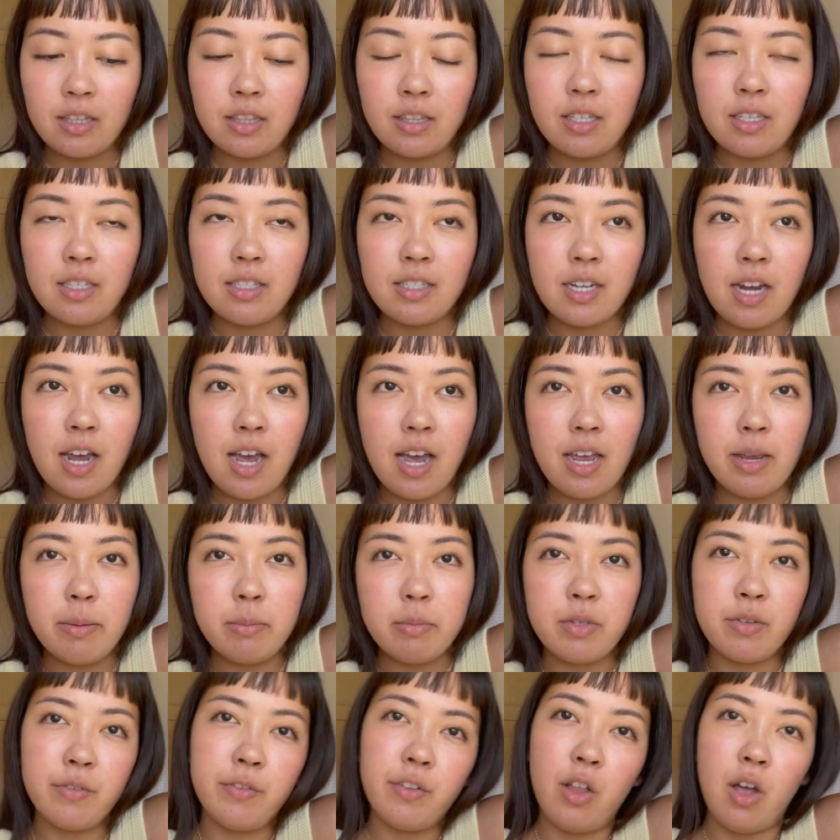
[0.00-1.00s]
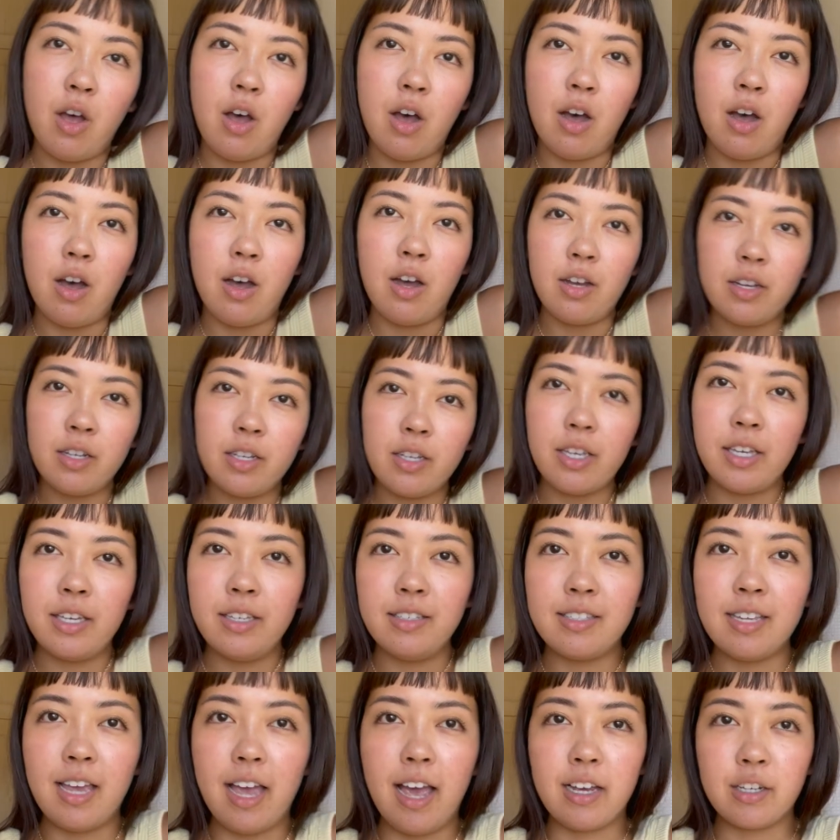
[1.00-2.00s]
this time's vlog
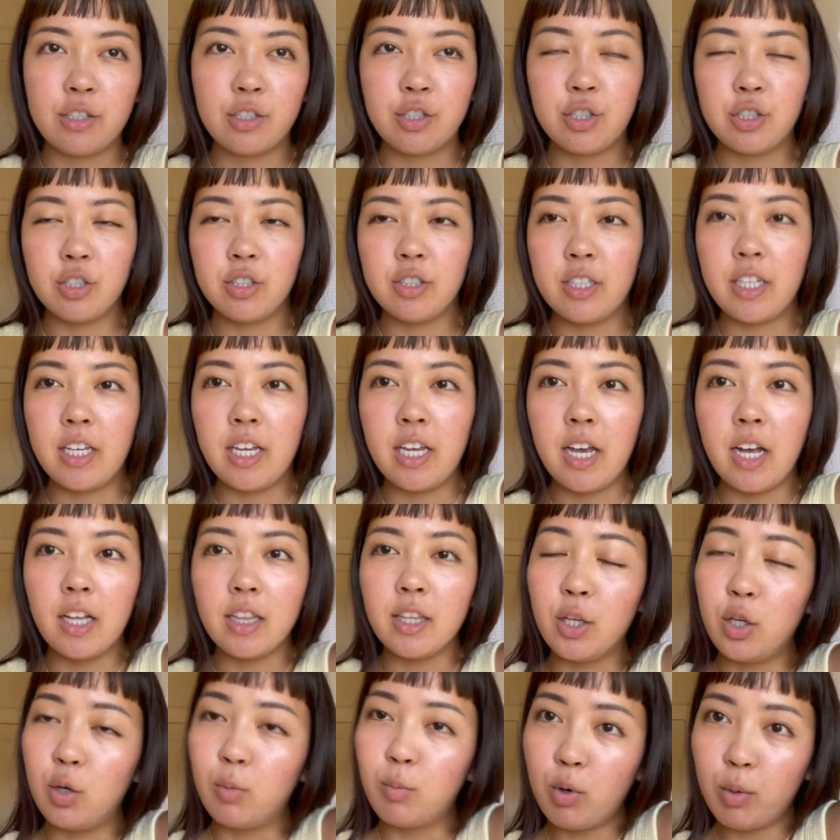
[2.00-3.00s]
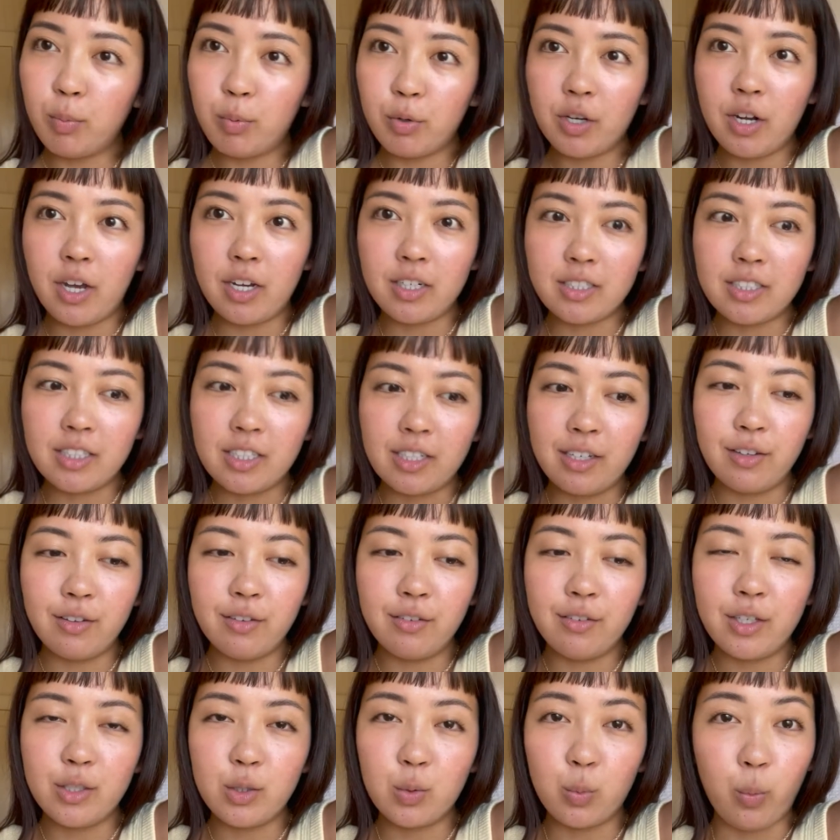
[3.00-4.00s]
is actually a little more productive.
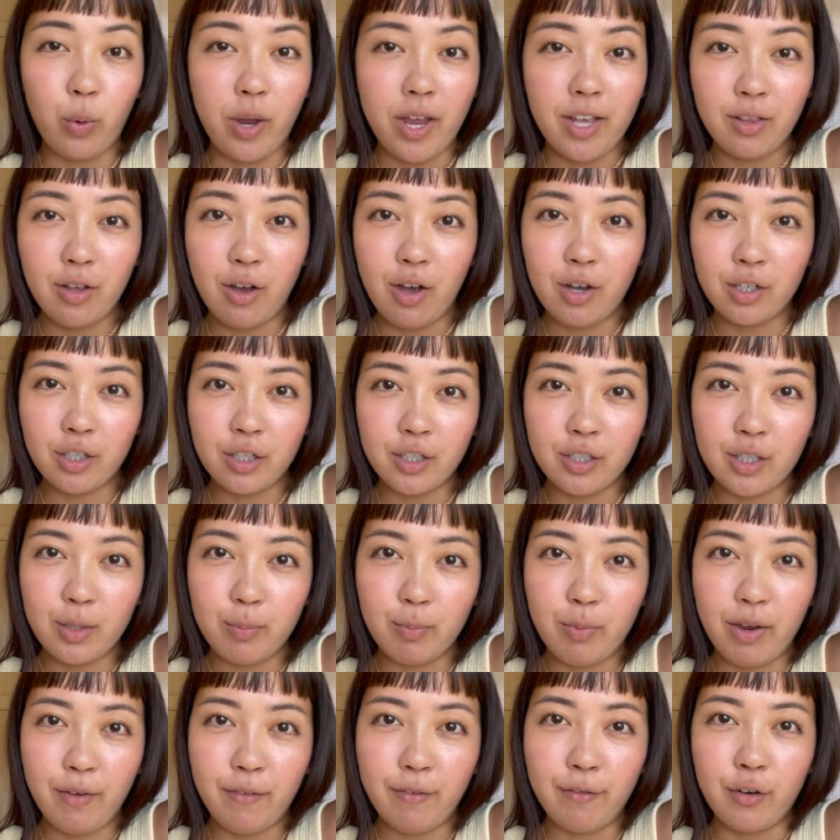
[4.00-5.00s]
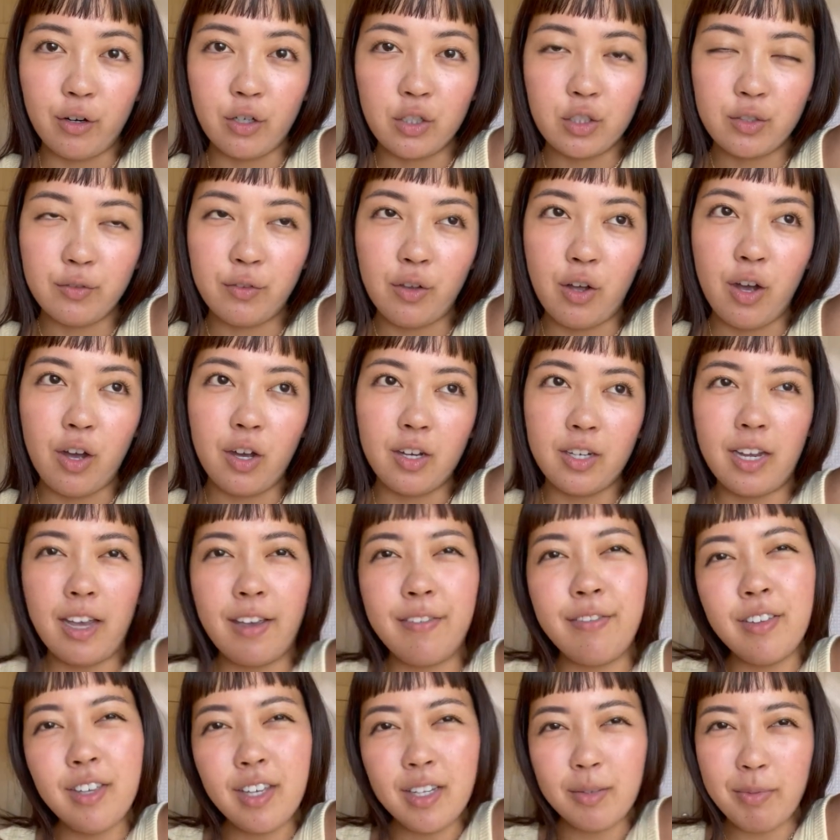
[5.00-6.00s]
It's way longer than my first vlog. I
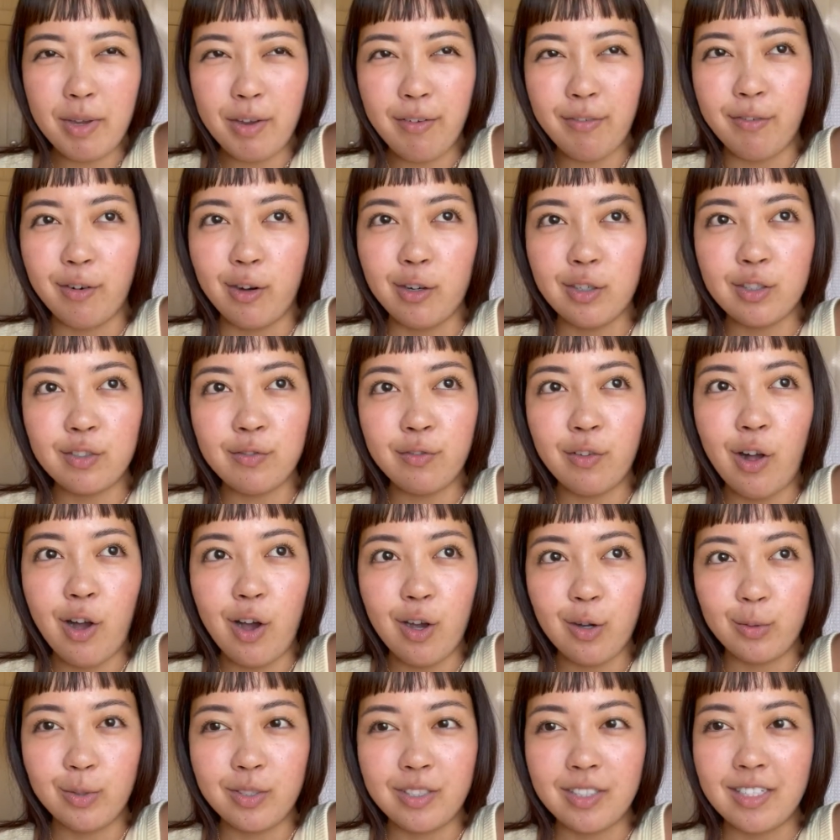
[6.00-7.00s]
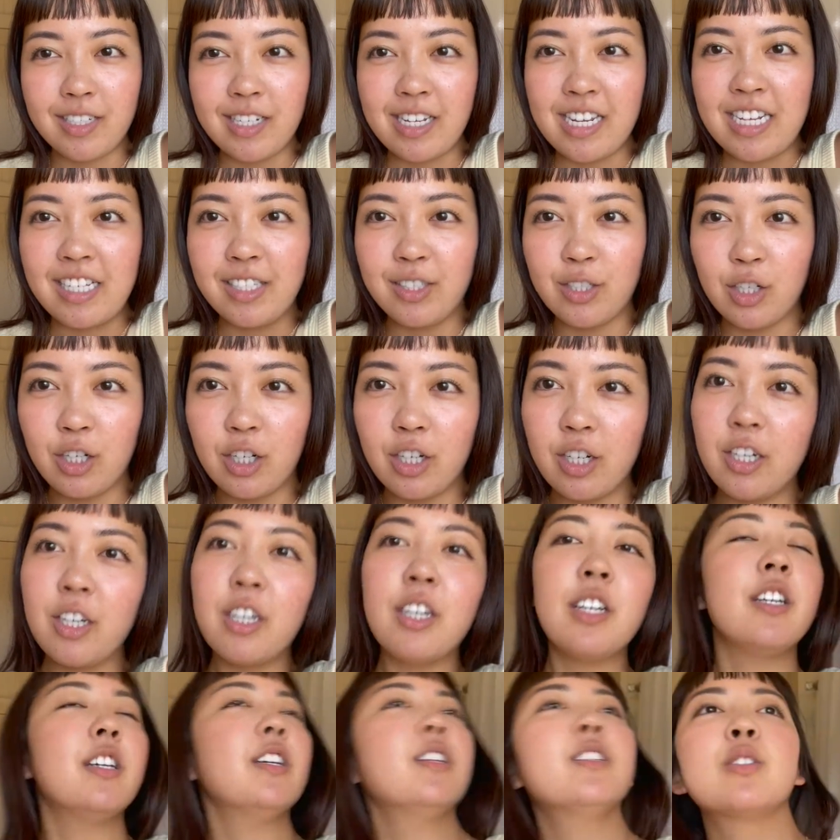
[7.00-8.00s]
feel like my first vlog was a teaser
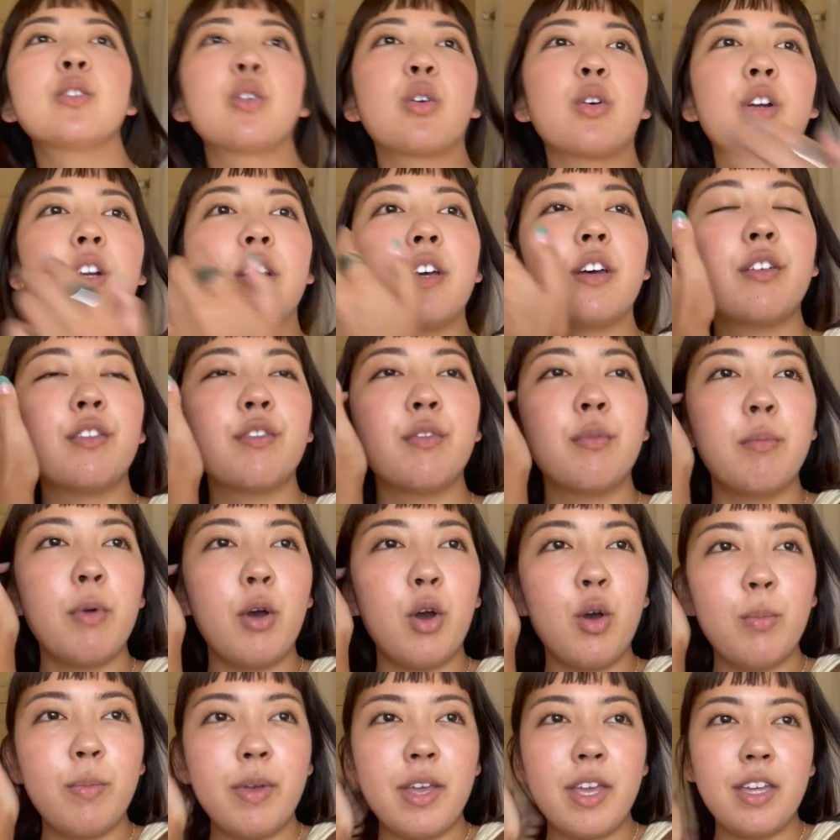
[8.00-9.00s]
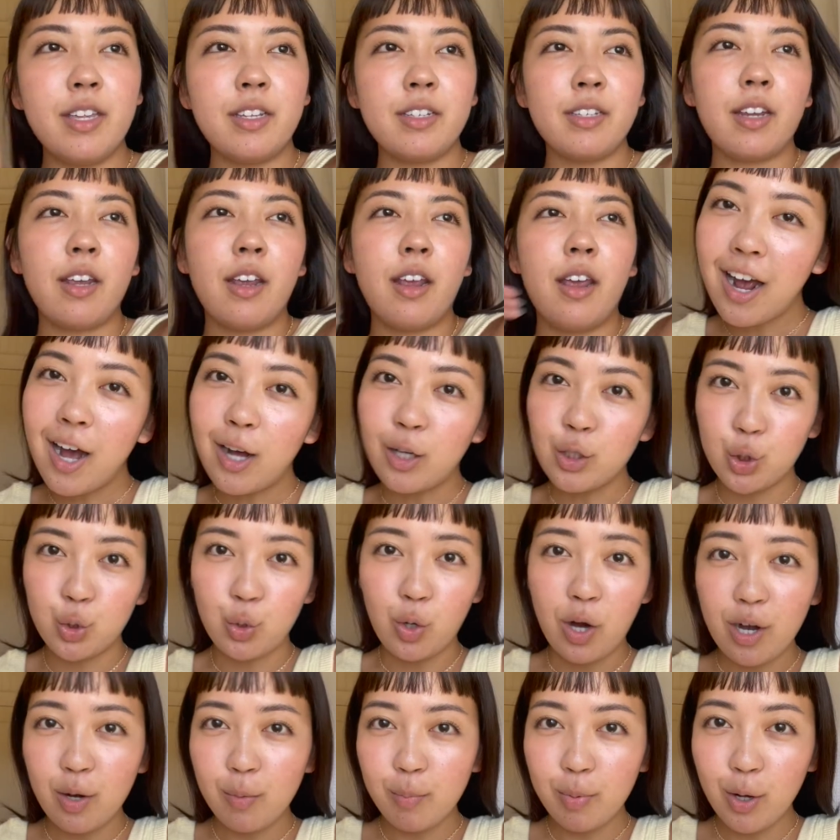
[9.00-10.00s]
sort of moment. I'll
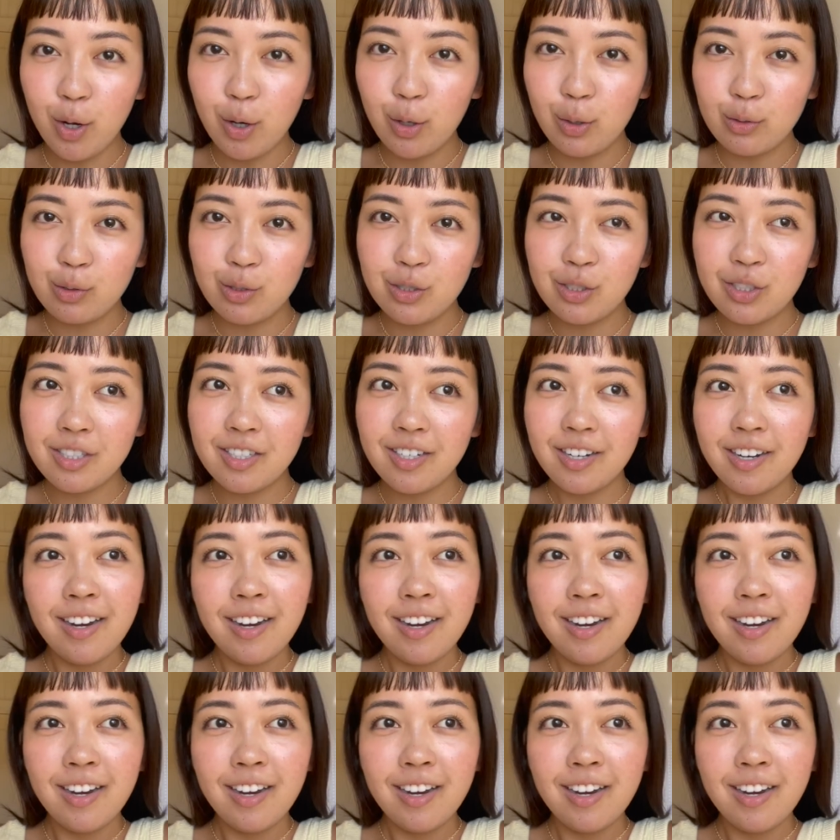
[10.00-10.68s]
try to post